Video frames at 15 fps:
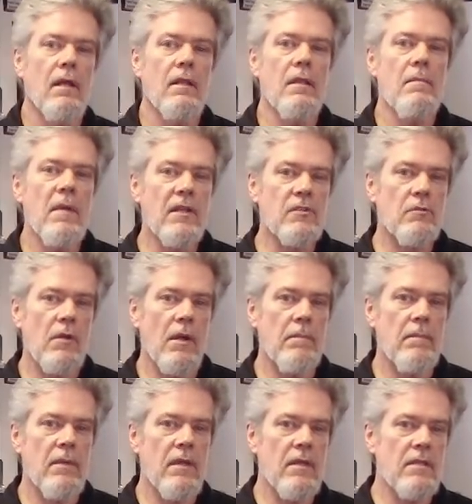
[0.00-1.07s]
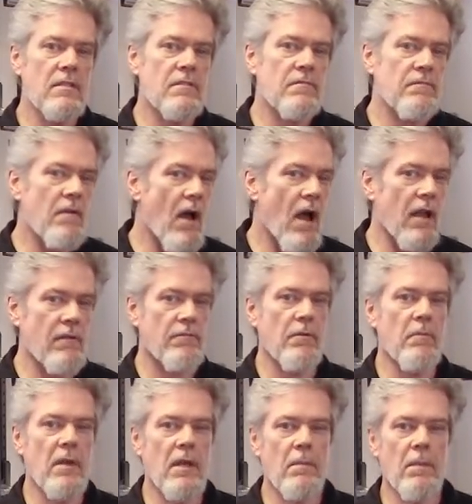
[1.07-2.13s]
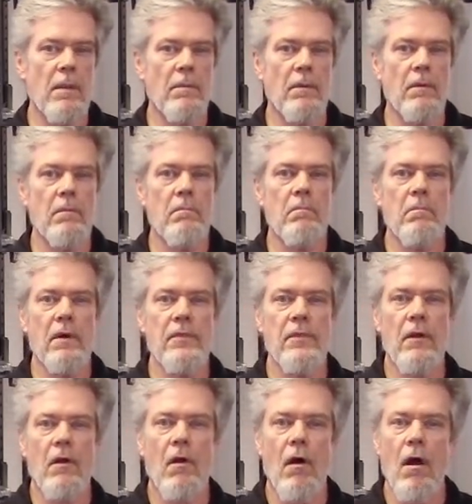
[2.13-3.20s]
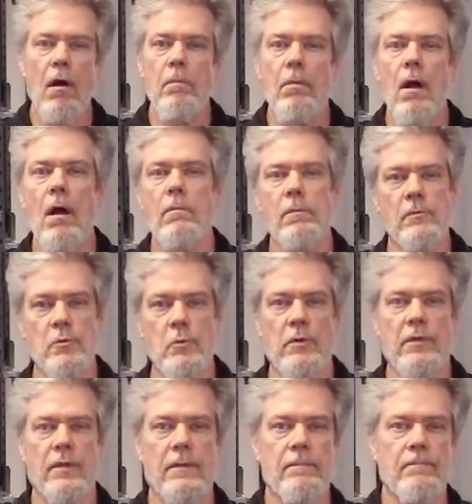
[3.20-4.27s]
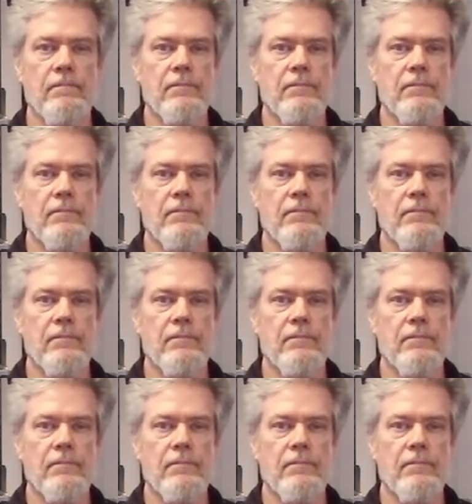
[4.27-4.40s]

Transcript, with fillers: The mixed grip is fine for many people, but there are problems with it.